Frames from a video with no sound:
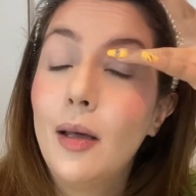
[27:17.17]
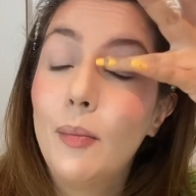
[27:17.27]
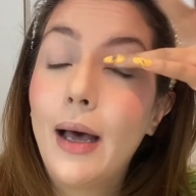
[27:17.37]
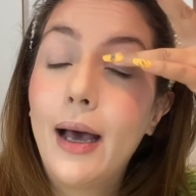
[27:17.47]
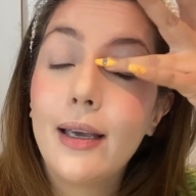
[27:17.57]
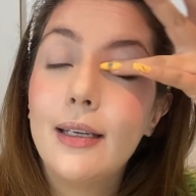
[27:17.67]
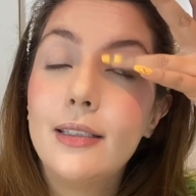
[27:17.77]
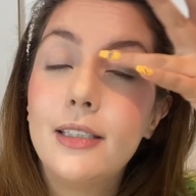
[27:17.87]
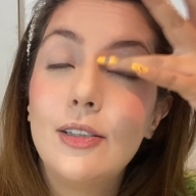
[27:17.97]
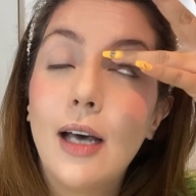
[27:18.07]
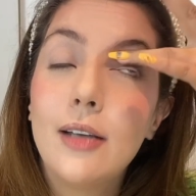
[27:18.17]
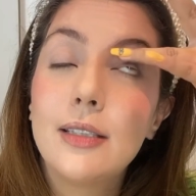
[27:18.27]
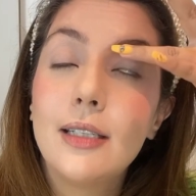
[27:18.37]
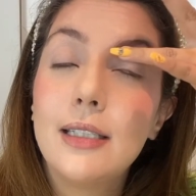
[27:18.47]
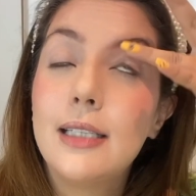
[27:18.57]
Back in
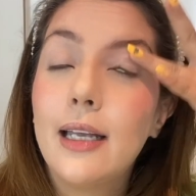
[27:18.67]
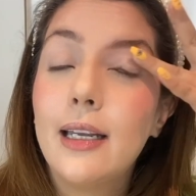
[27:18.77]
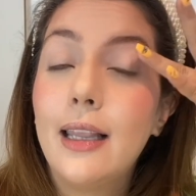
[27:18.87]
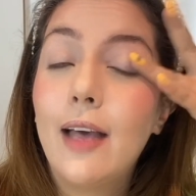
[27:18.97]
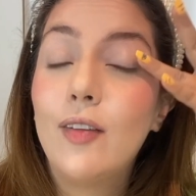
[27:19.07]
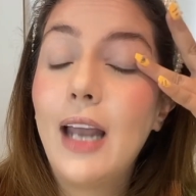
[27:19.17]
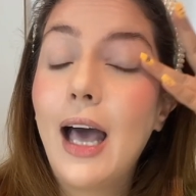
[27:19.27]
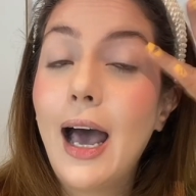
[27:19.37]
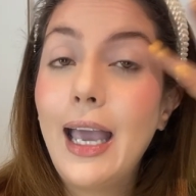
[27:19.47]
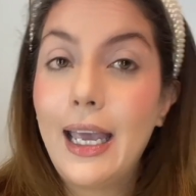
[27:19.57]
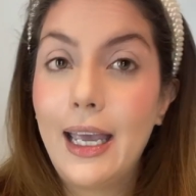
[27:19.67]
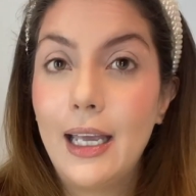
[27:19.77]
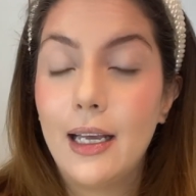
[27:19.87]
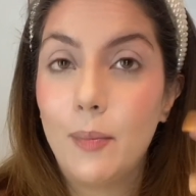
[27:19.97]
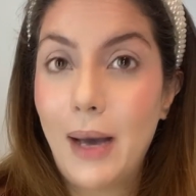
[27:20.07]
2010, 11,
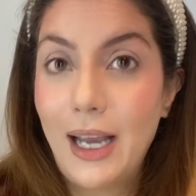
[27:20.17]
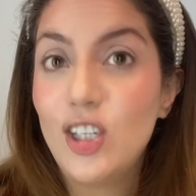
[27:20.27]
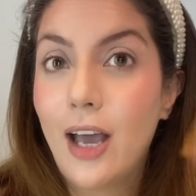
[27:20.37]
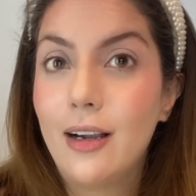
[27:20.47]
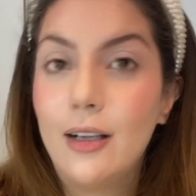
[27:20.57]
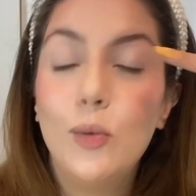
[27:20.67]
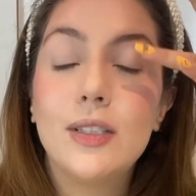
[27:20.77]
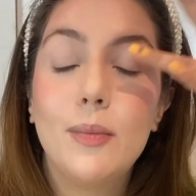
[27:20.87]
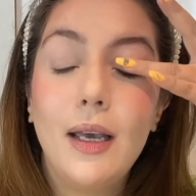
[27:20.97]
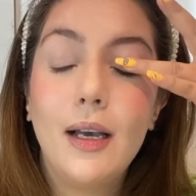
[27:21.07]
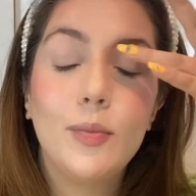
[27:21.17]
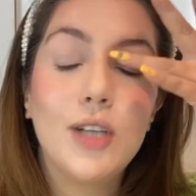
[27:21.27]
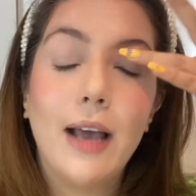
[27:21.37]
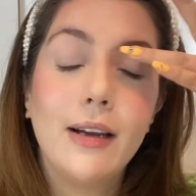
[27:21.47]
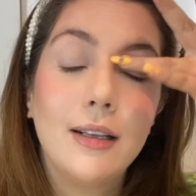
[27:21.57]
my channel was a makeup
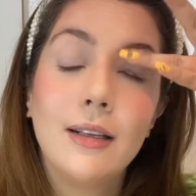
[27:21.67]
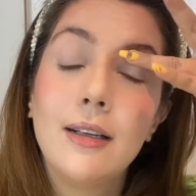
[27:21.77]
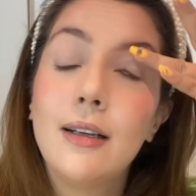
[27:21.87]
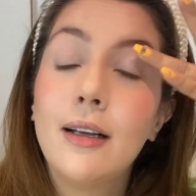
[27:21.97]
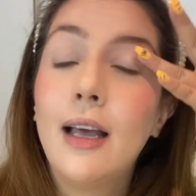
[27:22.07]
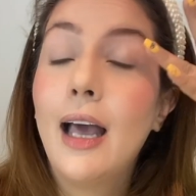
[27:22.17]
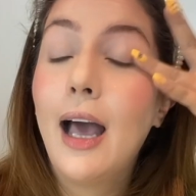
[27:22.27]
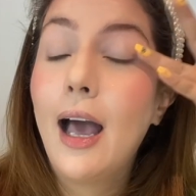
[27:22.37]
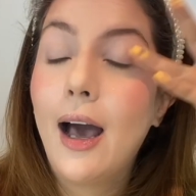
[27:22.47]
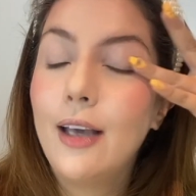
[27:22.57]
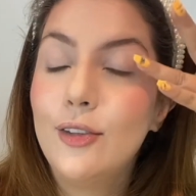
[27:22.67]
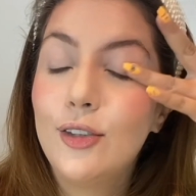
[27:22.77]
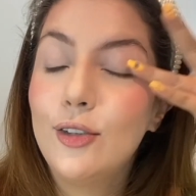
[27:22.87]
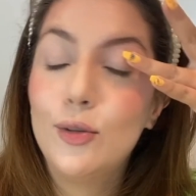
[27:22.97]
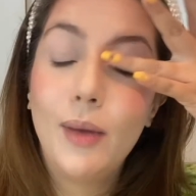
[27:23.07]
channel. I used
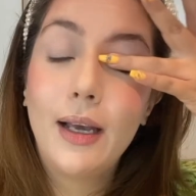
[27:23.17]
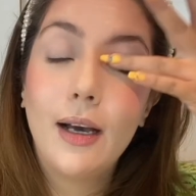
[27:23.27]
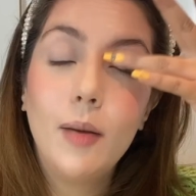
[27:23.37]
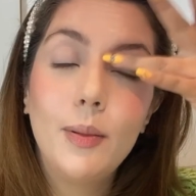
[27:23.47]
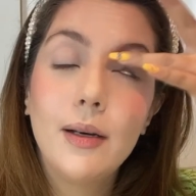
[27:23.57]
to do makeup.